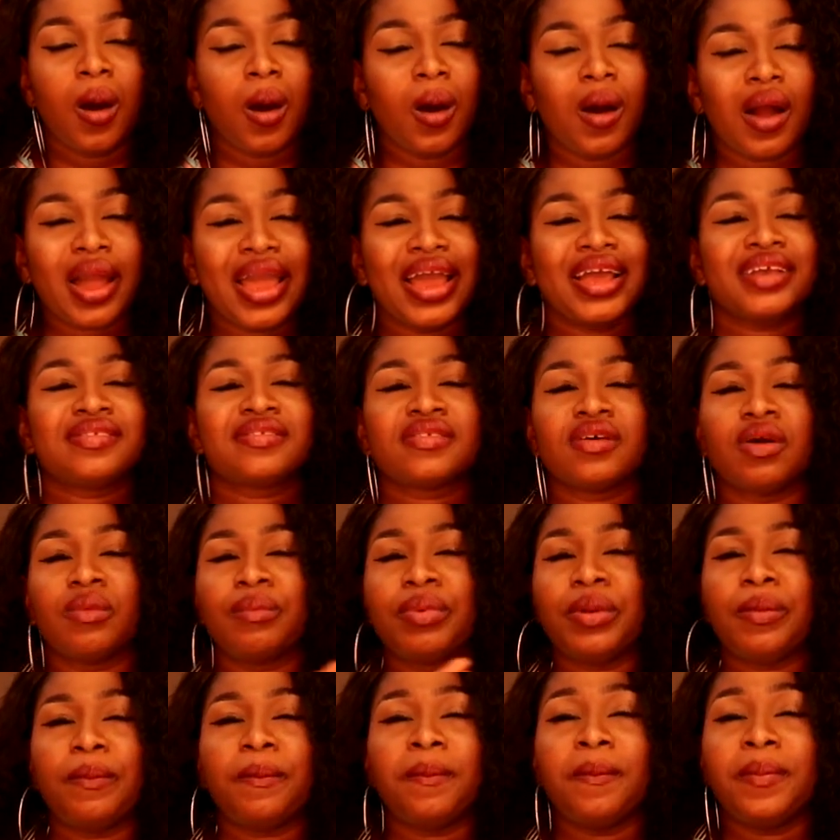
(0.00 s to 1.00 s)
Okay, so
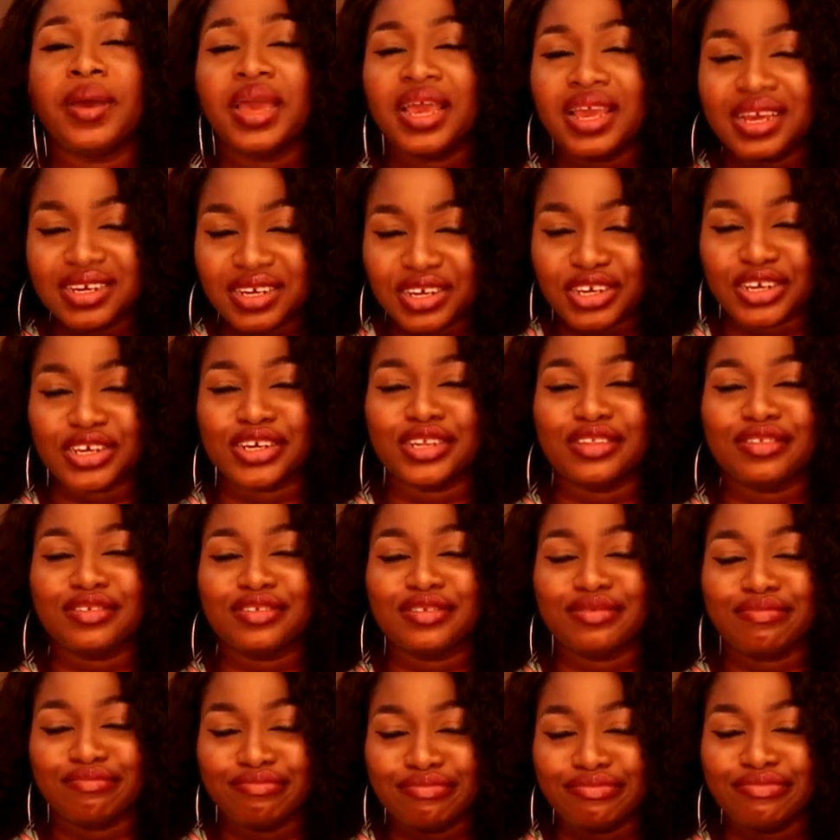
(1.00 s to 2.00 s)
be patient.
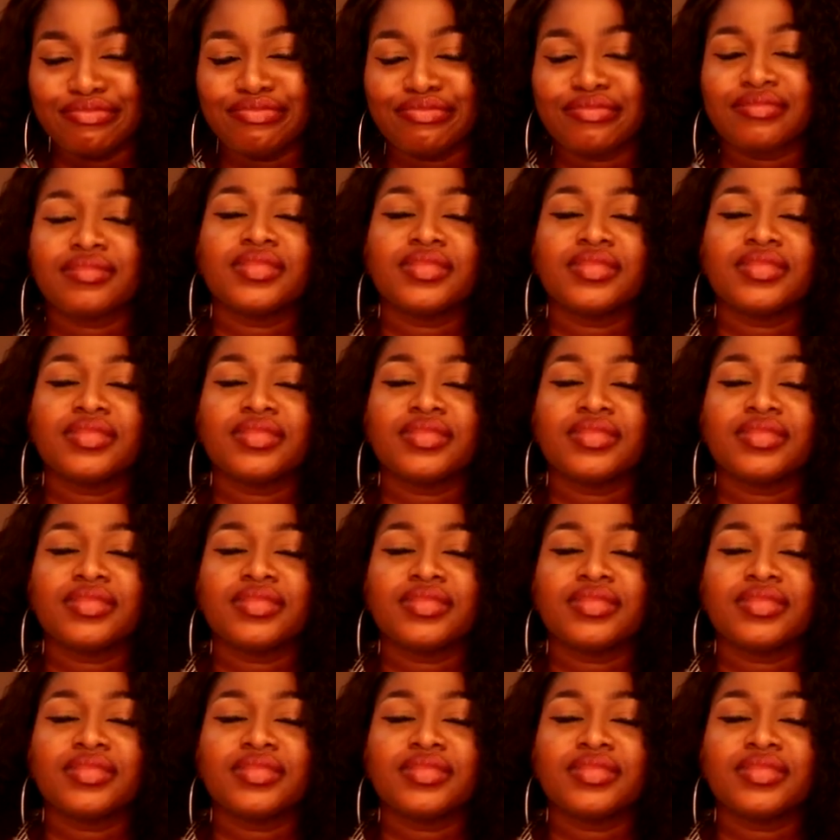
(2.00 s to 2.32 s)
Mm.